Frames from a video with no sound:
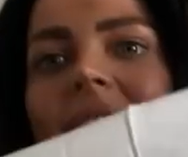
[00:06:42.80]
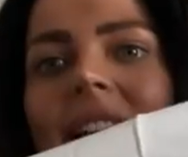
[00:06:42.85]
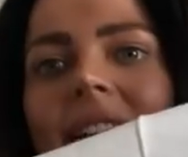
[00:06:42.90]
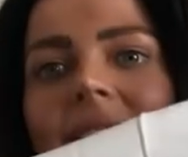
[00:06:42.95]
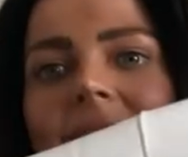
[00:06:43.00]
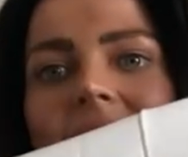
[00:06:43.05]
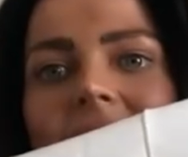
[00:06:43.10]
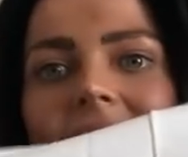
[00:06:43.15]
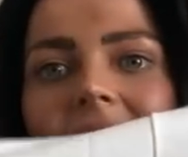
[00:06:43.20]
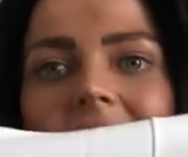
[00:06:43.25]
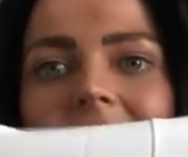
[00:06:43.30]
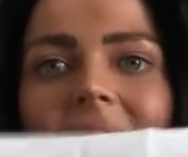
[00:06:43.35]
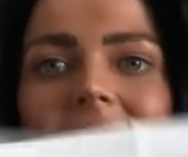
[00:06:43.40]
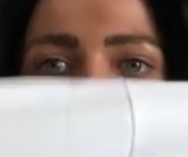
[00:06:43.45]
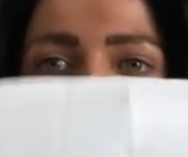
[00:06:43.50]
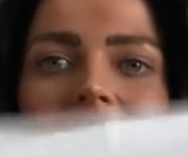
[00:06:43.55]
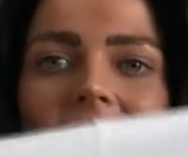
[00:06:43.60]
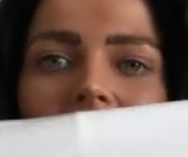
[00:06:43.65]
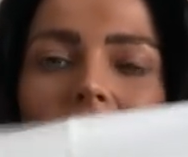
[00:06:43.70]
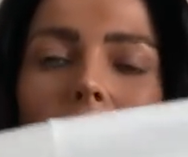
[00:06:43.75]
kind of design
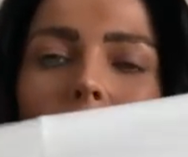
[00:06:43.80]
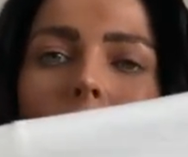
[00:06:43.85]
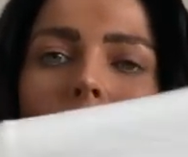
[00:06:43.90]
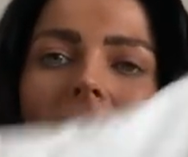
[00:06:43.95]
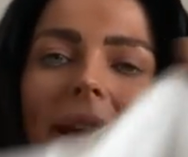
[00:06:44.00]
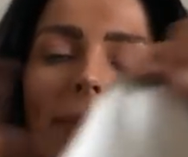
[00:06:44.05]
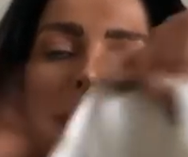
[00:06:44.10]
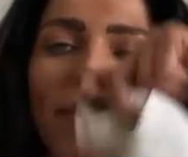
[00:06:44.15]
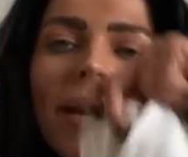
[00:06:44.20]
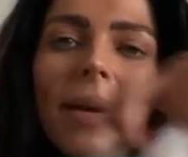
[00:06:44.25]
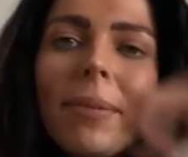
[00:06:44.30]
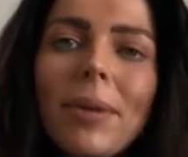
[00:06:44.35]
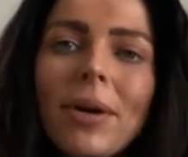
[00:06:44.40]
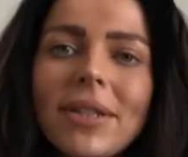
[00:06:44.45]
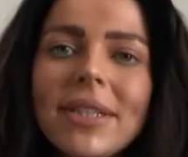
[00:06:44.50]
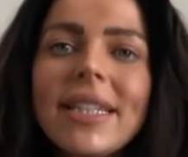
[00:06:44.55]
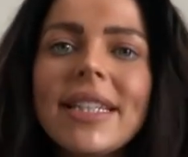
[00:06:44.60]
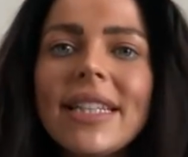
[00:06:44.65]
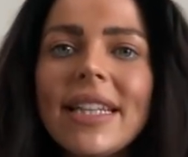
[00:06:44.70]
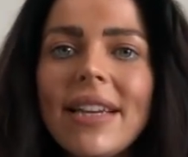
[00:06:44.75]
is like the big, big
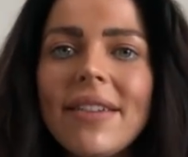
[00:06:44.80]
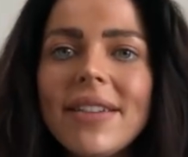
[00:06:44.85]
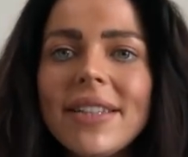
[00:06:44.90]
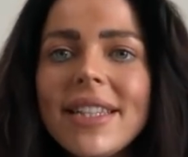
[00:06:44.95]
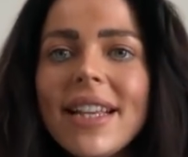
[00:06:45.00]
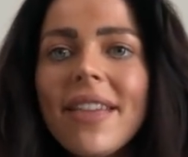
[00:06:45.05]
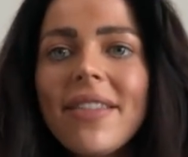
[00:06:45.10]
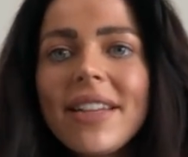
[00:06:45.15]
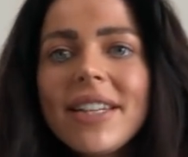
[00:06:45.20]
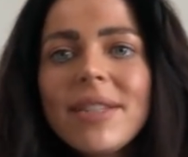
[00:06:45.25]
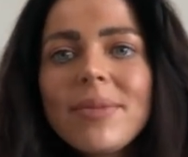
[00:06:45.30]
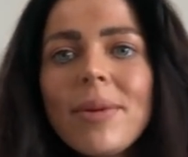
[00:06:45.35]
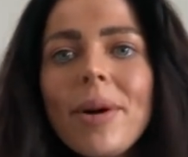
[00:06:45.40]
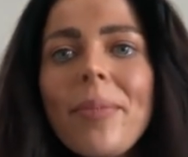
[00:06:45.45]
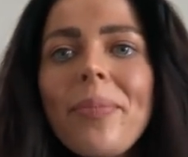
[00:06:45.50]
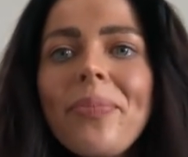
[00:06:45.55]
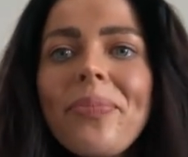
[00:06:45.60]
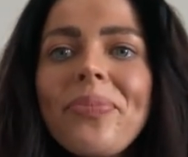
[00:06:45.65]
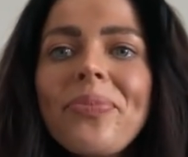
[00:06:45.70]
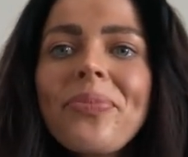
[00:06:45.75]
boxy sleeve. It's like this
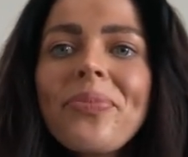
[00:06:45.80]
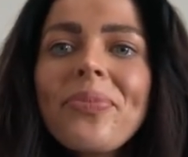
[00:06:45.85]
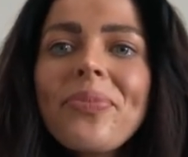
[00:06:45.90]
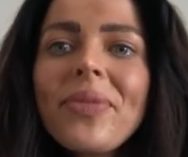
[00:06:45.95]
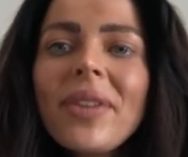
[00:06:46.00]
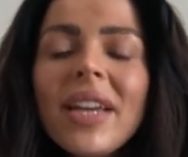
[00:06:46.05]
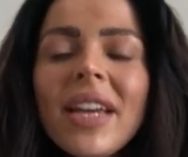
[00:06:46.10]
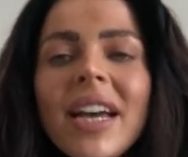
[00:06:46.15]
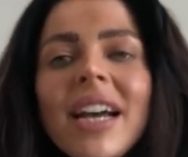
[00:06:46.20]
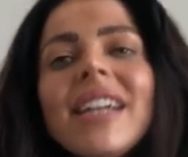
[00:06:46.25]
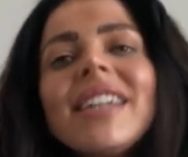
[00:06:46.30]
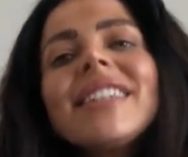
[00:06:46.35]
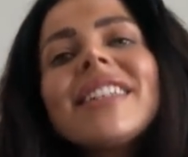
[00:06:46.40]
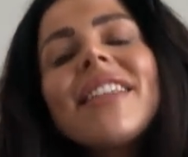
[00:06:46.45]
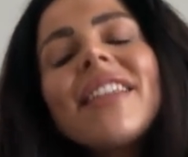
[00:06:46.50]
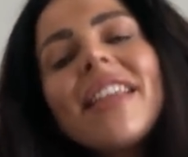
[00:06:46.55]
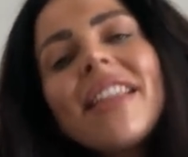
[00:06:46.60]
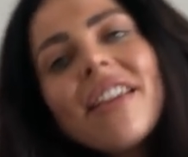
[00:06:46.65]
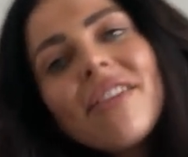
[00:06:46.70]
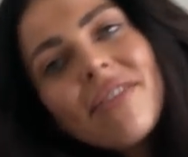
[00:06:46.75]
one, because
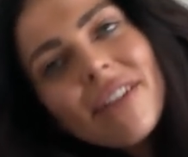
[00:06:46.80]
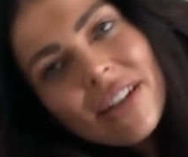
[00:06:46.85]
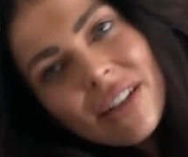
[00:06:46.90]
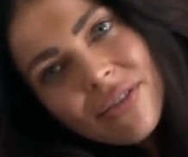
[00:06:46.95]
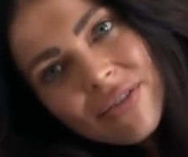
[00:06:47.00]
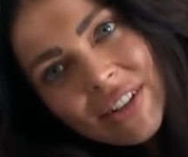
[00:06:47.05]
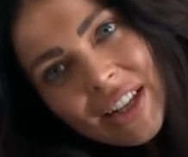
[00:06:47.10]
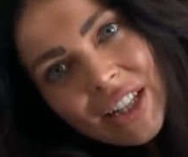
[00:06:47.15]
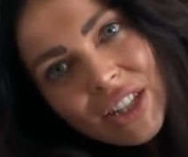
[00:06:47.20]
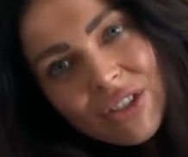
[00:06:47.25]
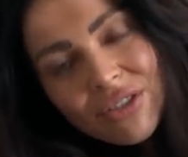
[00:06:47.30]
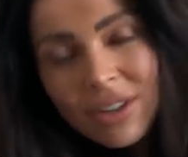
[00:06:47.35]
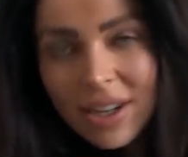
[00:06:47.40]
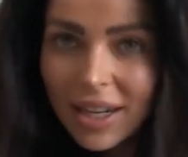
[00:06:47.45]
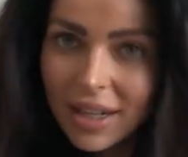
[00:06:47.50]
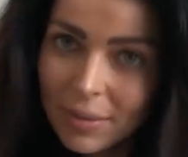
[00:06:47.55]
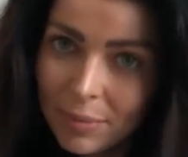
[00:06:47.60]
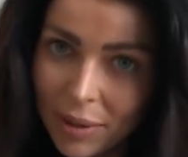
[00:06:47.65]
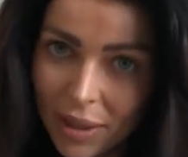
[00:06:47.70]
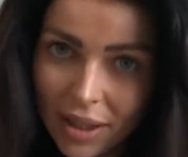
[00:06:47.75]
I think they're really
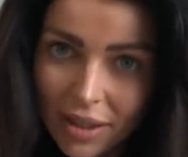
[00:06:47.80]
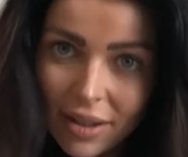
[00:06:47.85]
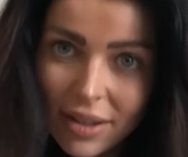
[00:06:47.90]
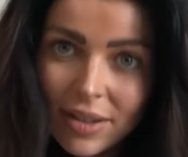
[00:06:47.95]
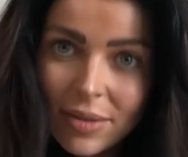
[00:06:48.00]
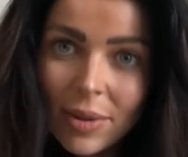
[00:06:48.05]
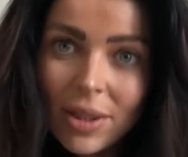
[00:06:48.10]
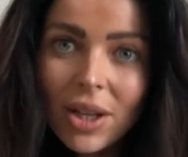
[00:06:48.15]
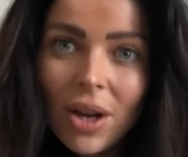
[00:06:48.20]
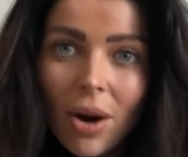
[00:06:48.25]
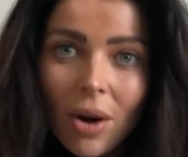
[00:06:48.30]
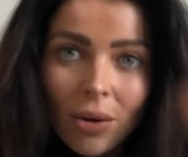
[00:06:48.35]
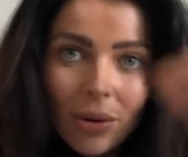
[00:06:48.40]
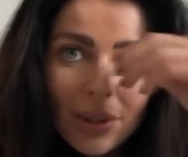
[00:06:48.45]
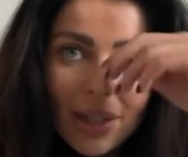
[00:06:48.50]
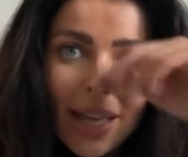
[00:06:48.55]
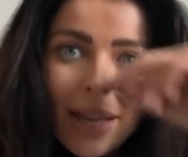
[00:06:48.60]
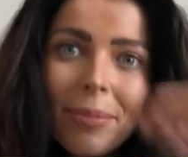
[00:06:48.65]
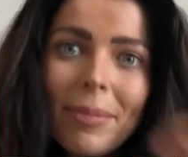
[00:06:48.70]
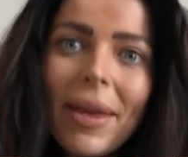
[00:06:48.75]
flattering, because when you're
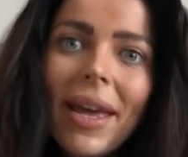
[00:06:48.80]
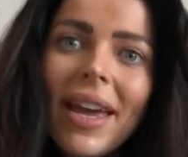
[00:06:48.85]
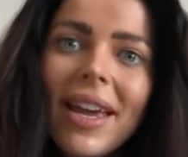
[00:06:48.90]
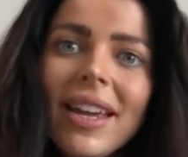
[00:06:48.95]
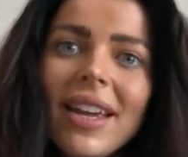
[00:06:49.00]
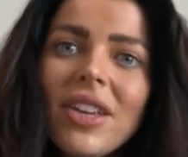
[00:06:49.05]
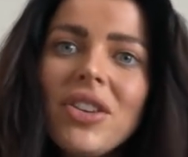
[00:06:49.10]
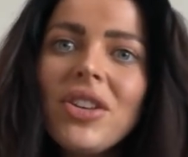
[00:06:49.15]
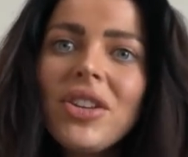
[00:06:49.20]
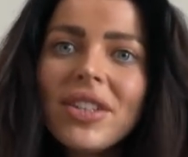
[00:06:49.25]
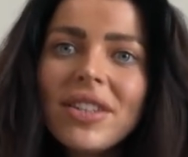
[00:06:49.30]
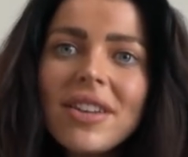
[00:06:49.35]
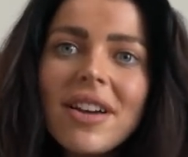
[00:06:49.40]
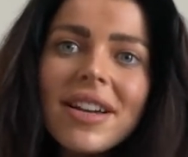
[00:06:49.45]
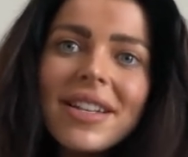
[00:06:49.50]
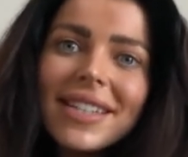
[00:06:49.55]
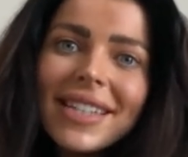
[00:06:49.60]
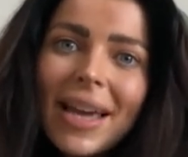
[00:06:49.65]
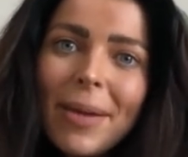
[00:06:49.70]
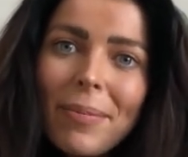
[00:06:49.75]
old like me and you're
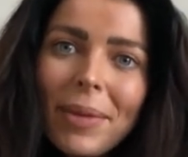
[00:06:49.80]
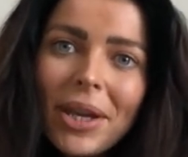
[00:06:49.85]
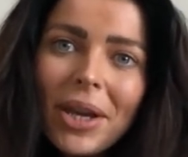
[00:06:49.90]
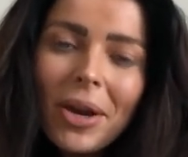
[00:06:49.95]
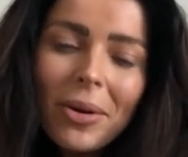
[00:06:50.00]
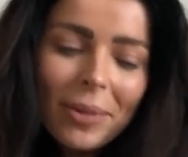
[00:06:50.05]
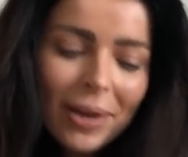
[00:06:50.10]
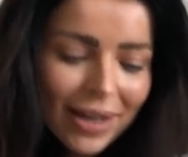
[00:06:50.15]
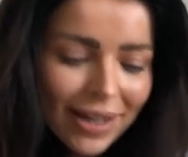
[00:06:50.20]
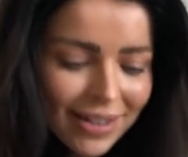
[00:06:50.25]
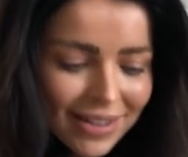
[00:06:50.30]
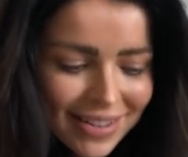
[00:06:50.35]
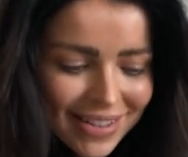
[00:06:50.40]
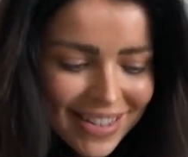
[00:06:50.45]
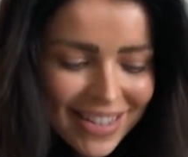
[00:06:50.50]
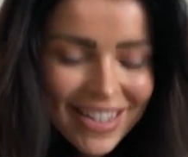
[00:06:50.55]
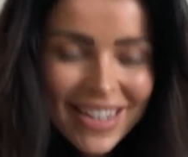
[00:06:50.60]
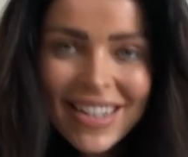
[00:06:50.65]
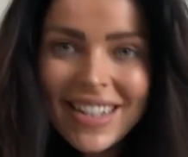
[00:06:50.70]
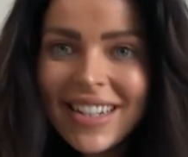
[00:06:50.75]
starting to get bingo
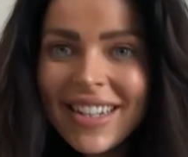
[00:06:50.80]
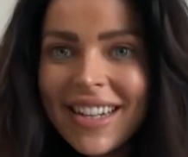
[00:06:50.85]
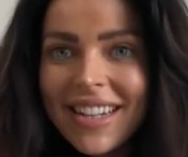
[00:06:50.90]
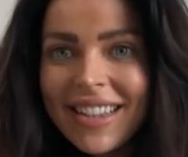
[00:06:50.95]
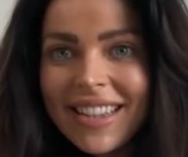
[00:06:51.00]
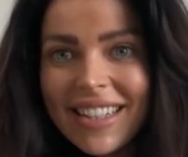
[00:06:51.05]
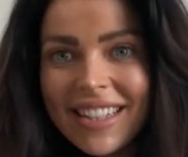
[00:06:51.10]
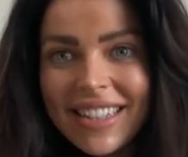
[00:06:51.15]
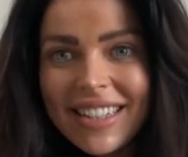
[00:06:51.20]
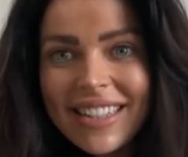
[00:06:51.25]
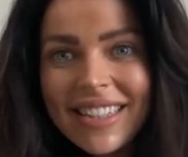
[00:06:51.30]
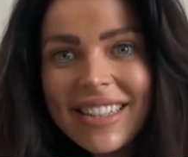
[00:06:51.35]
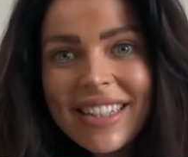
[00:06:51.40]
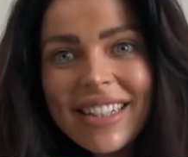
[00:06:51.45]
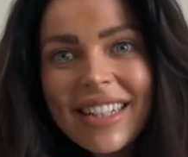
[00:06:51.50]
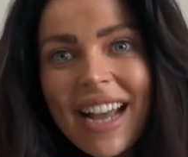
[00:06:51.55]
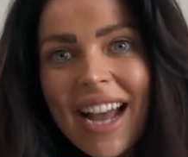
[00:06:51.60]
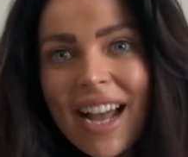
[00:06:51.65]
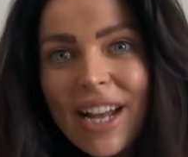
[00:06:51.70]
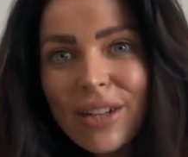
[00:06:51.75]
wings, these
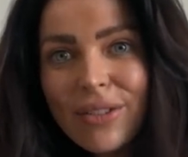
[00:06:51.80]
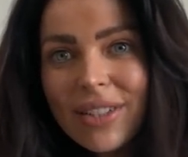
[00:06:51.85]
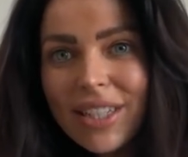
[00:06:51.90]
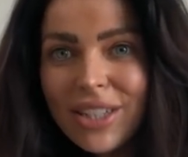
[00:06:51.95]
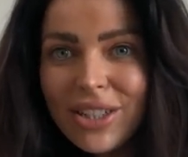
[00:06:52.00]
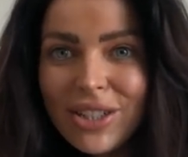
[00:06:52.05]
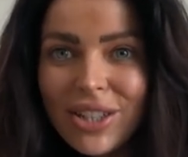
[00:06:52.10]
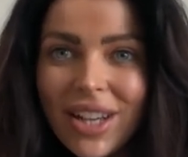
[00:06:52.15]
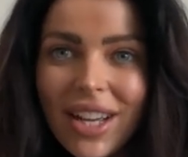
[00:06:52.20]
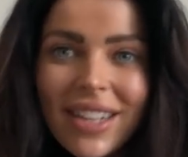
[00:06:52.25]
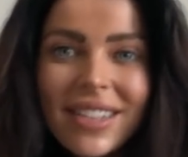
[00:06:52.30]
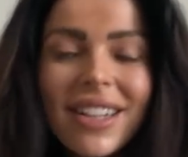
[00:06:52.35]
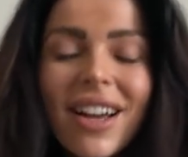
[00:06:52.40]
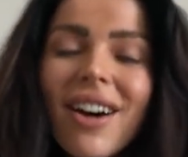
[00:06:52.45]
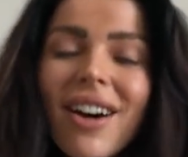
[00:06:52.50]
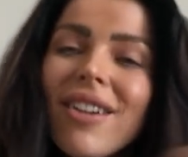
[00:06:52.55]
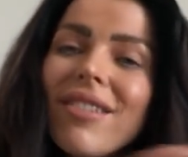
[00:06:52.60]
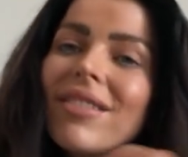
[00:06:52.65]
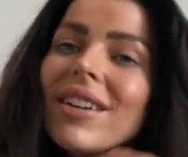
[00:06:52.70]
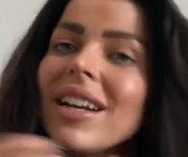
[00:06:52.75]
kind of t-shirts
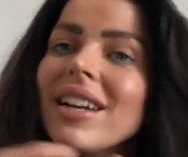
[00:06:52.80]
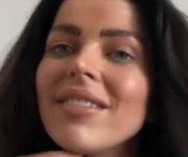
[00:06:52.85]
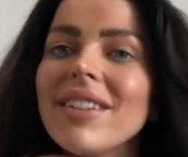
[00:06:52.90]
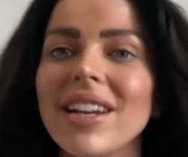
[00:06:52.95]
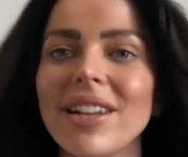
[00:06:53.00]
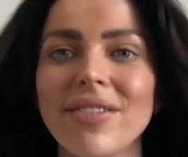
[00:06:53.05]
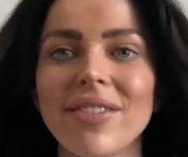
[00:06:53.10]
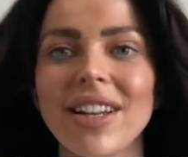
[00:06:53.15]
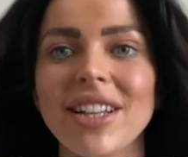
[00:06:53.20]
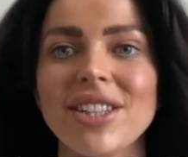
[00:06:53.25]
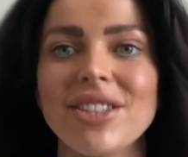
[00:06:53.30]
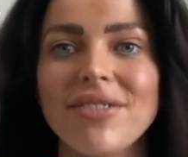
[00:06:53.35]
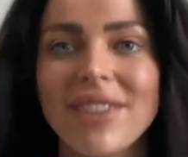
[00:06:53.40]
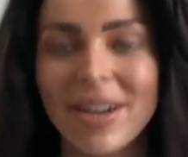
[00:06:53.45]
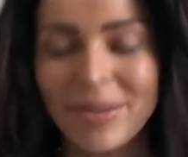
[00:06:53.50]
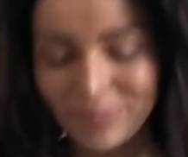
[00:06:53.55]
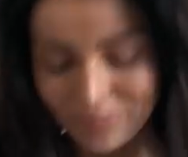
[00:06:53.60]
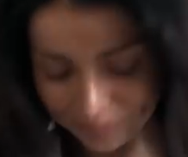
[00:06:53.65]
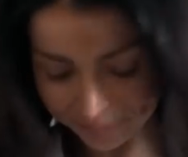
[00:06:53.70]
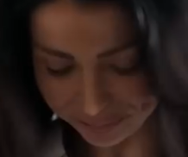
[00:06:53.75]
are really, really
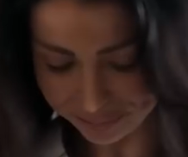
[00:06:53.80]
flattering.